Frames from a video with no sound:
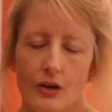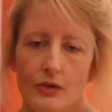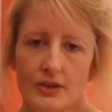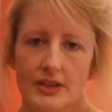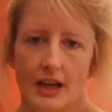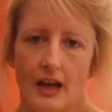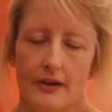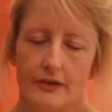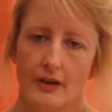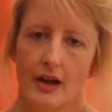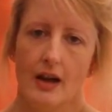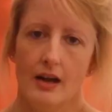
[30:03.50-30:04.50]

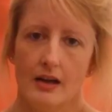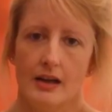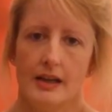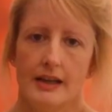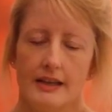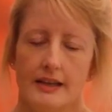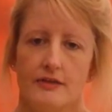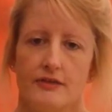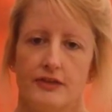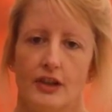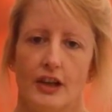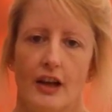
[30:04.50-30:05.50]
Also, I
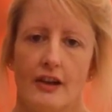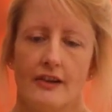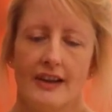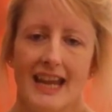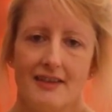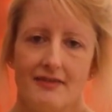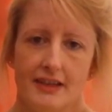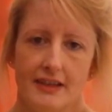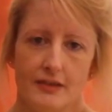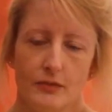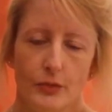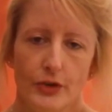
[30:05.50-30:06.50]
follow
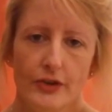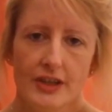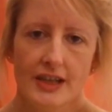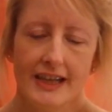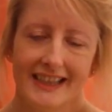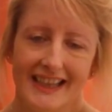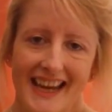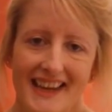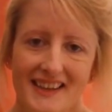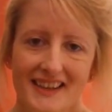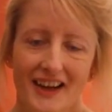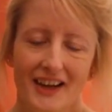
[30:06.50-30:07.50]
Evelyn Wood.
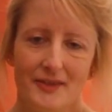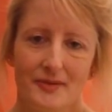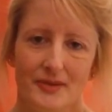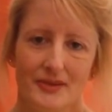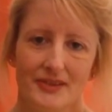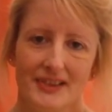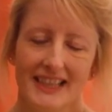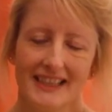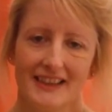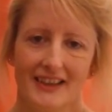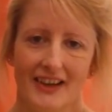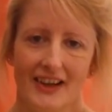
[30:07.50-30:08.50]
Again, I will
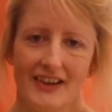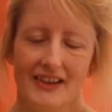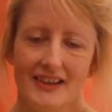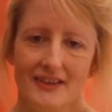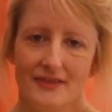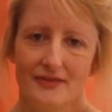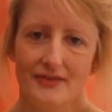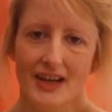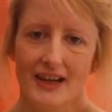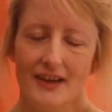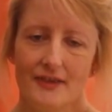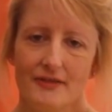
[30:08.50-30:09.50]
link her
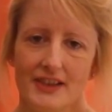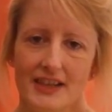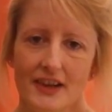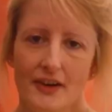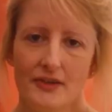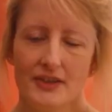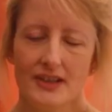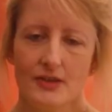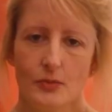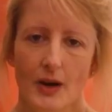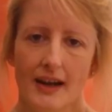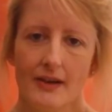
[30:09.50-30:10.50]
videos
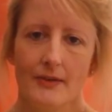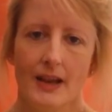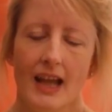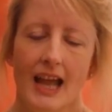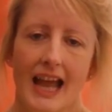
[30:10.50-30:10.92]
as well.